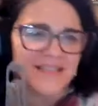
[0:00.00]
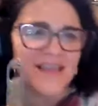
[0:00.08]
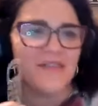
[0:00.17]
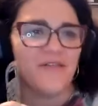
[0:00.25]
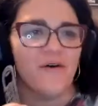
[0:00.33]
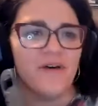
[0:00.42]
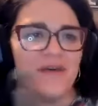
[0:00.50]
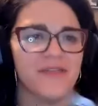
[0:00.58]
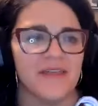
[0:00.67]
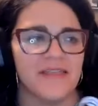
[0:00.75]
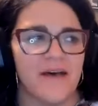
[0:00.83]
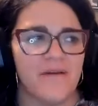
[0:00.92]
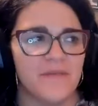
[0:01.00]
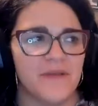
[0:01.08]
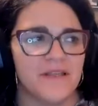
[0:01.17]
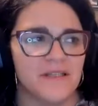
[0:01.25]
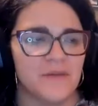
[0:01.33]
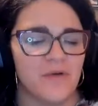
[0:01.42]
to say, the only thing that would be
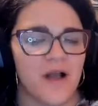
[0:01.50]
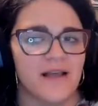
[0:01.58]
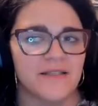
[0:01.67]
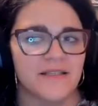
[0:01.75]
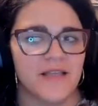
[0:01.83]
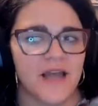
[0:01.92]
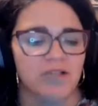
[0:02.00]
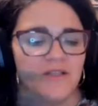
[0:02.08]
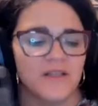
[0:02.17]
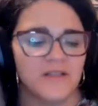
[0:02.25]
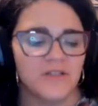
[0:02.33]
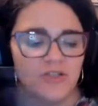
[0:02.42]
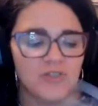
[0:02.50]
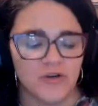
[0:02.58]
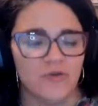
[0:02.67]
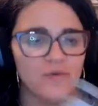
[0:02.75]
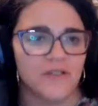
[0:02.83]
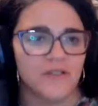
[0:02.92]
the surprise is that
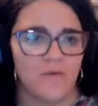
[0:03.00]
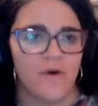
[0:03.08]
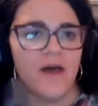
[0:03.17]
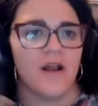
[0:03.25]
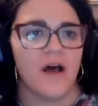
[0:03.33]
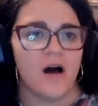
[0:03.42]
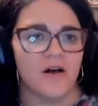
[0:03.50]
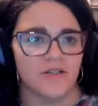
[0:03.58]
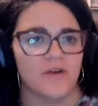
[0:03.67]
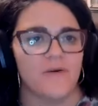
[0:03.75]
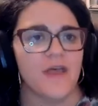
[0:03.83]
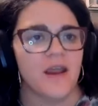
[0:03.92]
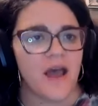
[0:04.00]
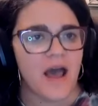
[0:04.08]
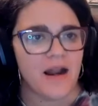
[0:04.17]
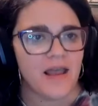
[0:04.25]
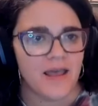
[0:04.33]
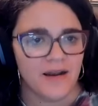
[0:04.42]
Stu was the one also in
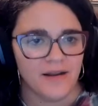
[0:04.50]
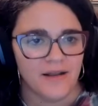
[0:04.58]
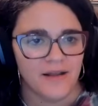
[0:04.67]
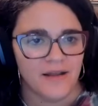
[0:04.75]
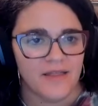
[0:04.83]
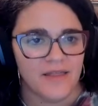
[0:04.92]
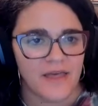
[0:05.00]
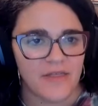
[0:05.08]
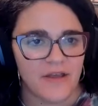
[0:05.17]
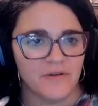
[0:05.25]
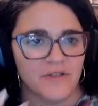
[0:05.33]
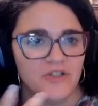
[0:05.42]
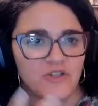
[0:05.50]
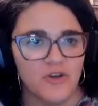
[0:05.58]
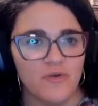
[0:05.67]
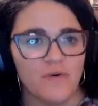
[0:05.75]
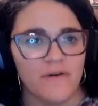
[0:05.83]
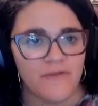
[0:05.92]
on it, that there was
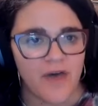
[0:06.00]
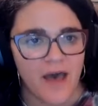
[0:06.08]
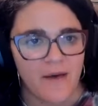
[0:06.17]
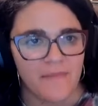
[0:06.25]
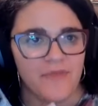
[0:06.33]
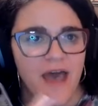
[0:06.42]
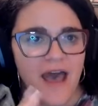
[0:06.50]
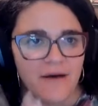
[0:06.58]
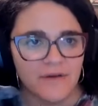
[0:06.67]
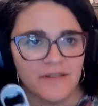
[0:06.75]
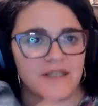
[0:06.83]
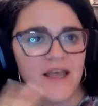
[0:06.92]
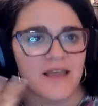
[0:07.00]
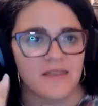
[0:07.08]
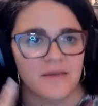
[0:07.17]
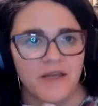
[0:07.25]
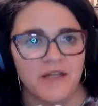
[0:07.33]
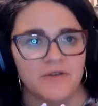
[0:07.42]
two of them. That was
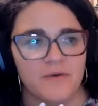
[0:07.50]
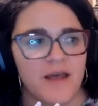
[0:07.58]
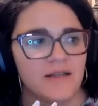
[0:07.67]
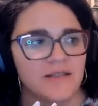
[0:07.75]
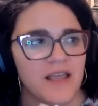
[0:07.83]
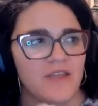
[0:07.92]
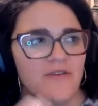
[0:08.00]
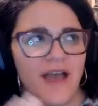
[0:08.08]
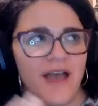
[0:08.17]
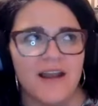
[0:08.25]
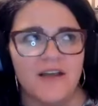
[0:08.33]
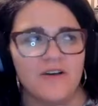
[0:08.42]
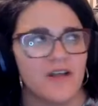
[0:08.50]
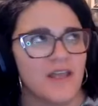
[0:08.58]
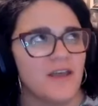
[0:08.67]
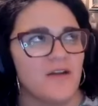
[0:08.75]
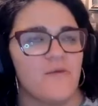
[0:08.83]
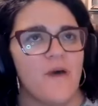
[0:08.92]
the big twist. Like, you kind of couldn't
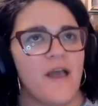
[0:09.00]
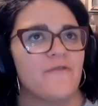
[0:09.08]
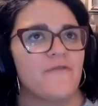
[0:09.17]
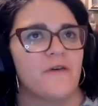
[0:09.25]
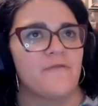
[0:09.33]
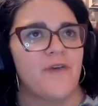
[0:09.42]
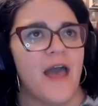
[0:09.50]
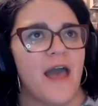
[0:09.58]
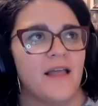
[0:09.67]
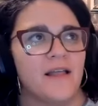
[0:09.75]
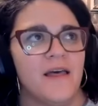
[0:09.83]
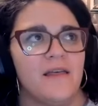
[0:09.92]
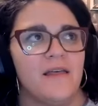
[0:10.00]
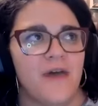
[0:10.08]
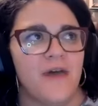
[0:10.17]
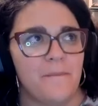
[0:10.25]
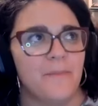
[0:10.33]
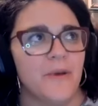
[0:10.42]
get away from the fact
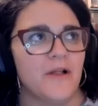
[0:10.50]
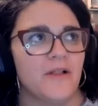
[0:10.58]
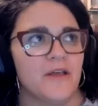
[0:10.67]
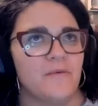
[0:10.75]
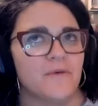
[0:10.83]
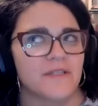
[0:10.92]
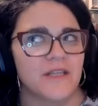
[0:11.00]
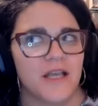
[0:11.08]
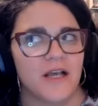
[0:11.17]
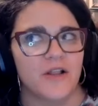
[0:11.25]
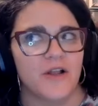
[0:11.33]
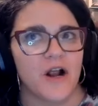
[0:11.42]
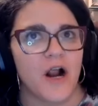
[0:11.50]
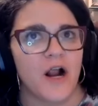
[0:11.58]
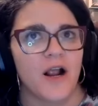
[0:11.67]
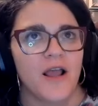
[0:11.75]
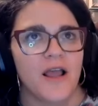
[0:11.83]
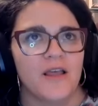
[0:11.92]
that Billy was the
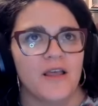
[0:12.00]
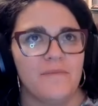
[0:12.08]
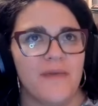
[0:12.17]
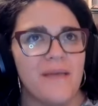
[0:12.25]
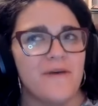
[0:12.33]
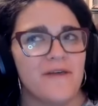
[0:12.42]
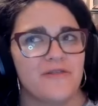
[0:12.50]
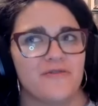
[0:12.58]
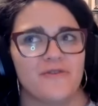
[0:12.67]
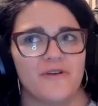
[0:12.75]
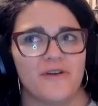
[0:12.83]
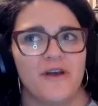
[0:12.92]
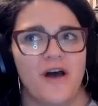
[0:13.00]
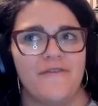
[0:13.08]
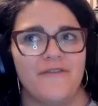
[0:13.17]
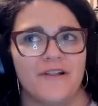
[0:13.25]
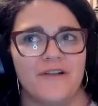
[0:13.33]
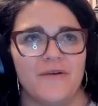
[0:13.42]
killer. It maybe threw you
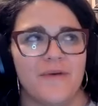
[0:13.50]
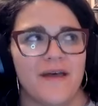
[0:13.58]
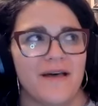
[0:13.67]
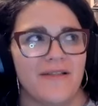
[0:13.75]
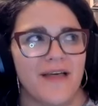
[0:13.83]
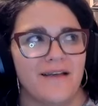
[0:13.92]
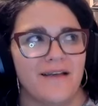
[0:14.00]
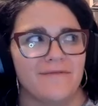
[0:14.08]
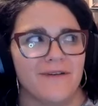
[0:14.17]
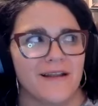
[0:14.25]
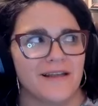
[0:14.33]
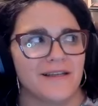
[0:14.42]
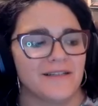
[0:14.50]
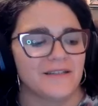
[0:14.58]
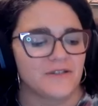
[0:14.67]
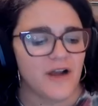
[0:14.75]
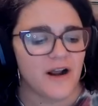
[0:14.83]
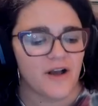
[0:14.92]
off a little bit, like when he's
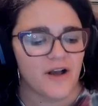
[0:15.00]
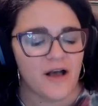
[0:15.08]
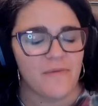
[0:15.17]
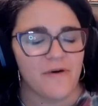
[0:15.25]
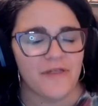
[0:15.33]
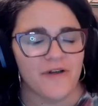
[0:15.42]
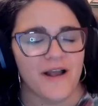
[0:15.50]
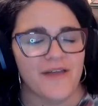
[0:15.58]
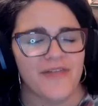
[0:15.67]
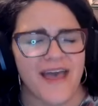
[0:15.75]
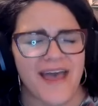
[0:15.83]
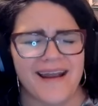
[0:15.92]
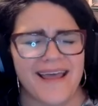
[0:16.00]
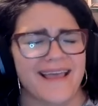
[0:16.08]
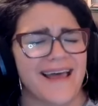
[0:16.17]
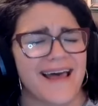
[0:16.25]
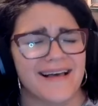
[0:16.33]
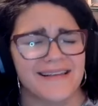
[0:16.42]
trying to hook up with her at the end, I
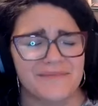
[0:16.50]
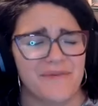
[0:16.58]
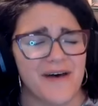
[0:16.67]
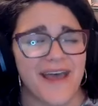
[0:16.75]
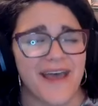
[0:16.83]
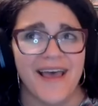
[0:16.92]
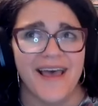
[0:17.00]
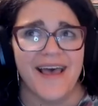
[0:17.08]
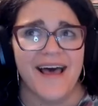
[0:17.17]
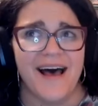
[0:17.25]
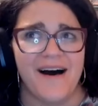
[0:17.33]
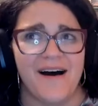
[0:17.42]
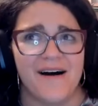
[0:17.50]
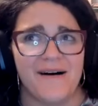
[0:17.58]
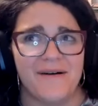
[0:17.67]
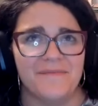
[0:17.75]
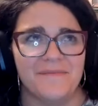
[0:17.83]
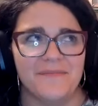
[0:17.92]
guess. But
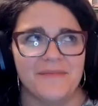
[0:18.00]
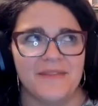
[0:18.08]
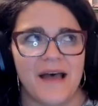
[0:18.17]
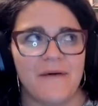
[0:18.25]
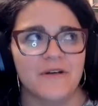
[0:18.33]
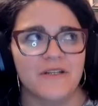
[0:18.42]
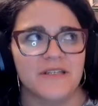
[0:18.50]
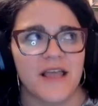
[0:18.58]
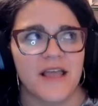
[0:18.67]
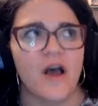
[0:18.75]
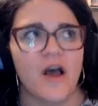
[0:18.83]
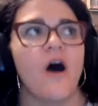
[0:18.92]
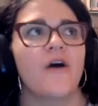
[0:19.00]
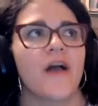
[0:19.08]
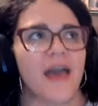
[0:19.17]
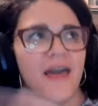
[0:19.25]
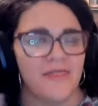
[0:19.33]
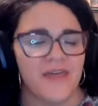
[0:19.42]
that was like,
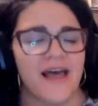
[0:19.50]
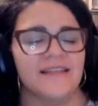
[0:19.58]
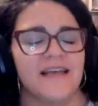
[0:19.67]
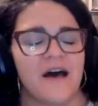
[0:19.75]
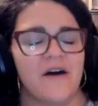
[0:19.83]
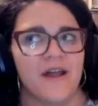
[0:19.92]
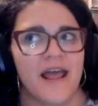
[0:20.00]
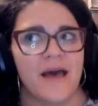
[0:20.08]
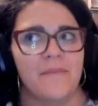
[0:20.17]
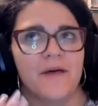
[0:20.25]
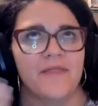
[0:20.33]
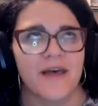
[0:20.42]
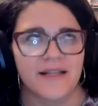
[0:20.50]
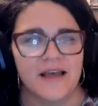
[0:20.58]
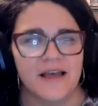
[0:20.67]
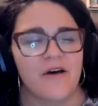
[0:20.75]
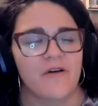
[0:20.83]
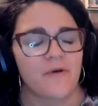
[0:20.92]
okay, that's how it happened. That's
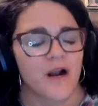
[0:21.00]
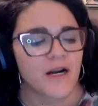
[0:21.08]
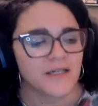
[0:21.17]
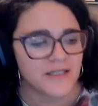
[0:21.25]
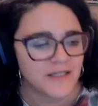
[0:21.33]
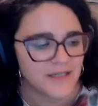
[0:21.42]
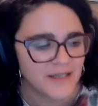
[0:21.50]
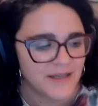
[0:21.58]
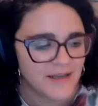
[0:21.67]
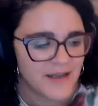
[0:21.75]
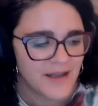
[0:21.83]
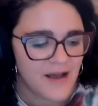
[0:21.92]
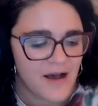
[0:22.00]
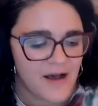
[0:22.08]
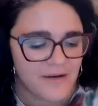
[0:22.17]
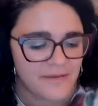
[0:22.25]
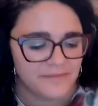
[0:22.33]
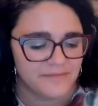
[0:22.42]
how it worked.
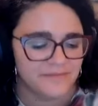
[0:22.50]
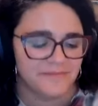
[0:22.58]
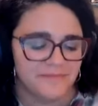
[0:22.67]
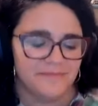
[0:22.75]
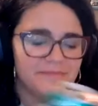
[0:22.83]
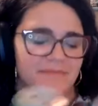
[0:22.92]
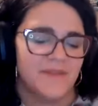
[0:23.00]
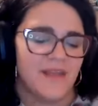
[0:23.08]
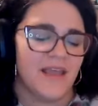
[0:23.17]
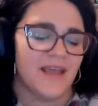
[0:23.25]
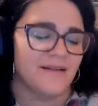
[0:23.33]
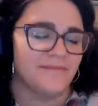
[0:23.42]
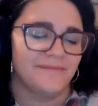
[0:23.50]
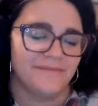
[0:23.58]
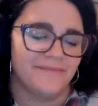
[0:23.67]
And